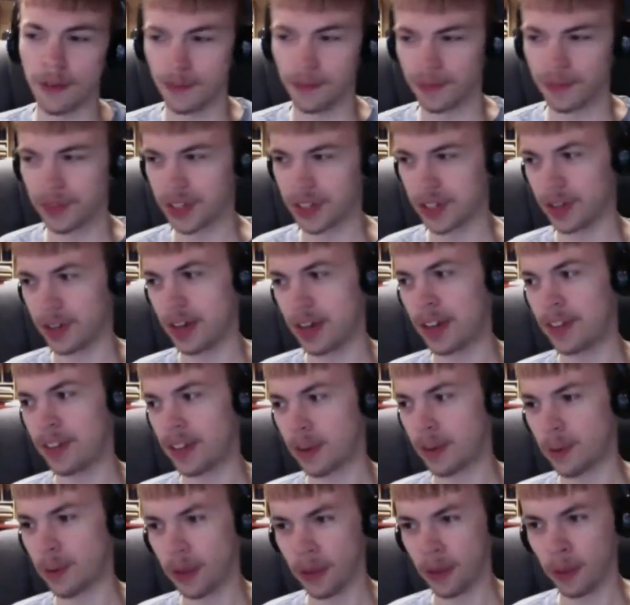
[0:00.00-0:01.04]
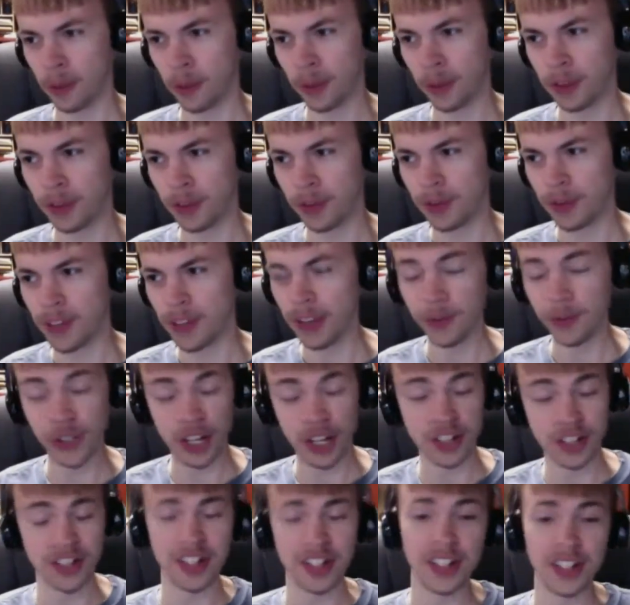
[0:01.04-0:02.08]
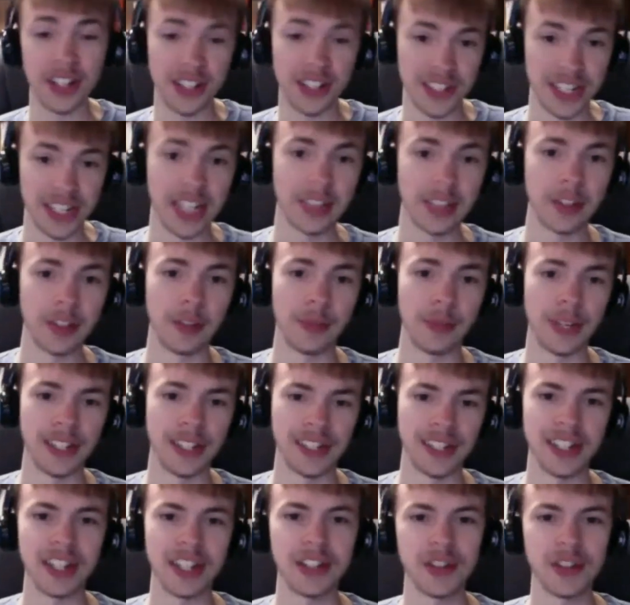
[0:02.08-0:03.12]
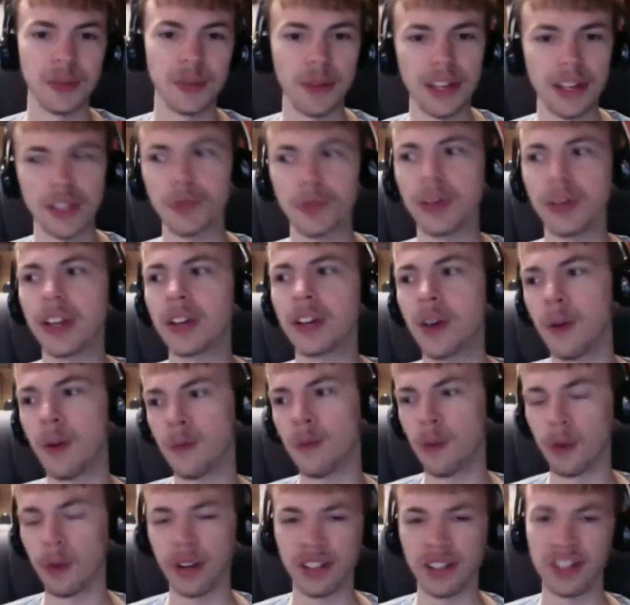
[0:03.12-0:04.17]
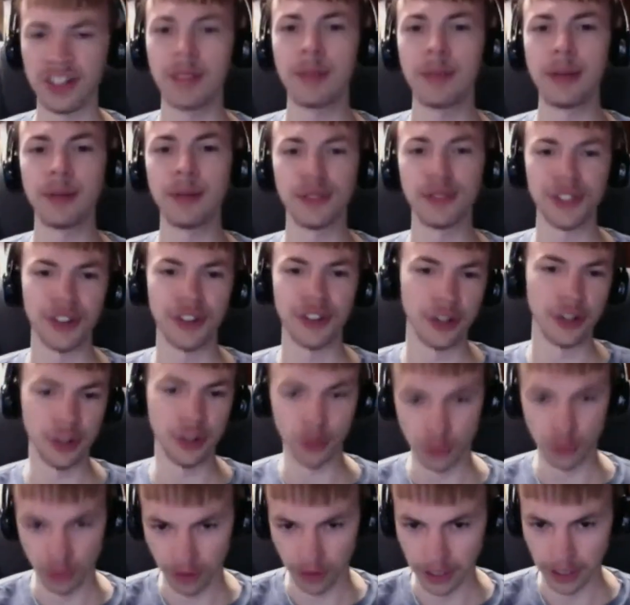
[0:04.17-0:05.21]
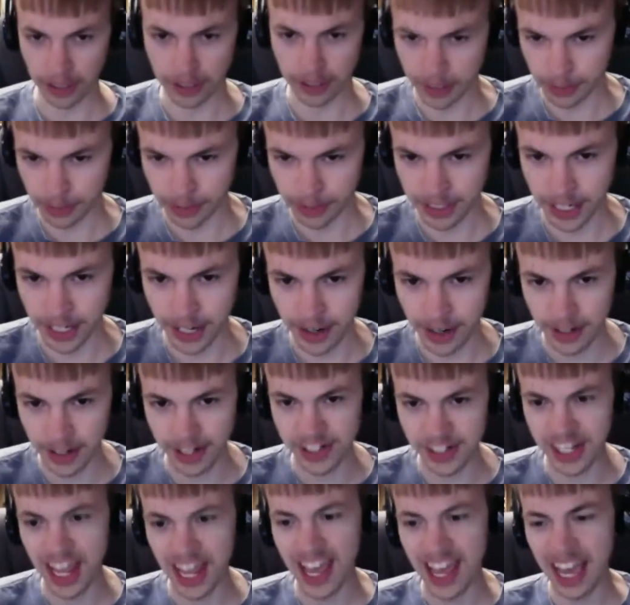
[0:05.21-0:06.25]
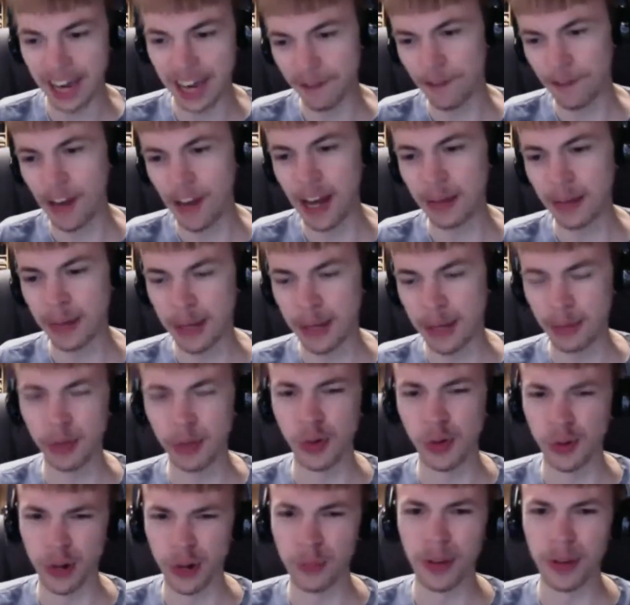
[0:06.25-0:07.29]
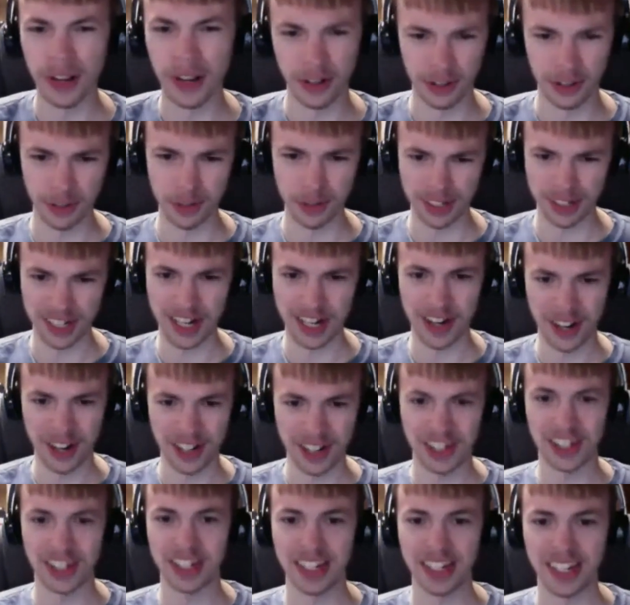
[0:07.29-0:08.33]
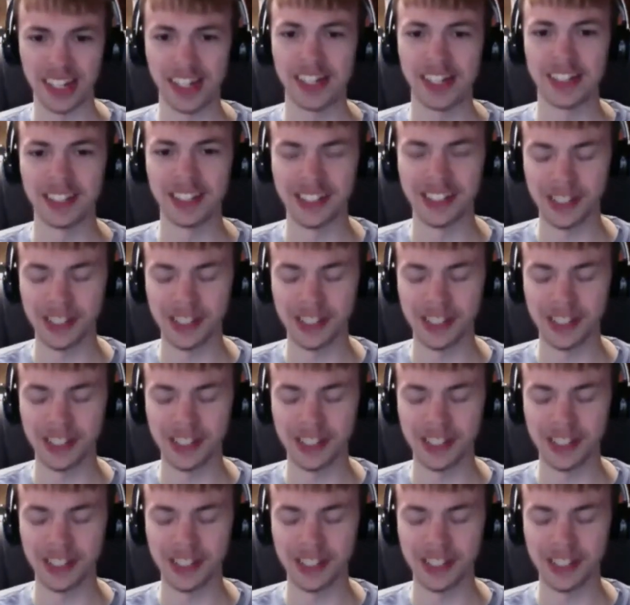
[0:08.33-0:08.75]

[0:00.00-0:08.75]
So I think if Johnson does take the debate stage, the best we can hope for is that people start Googling libertarians and find people who are better libertarians than he is.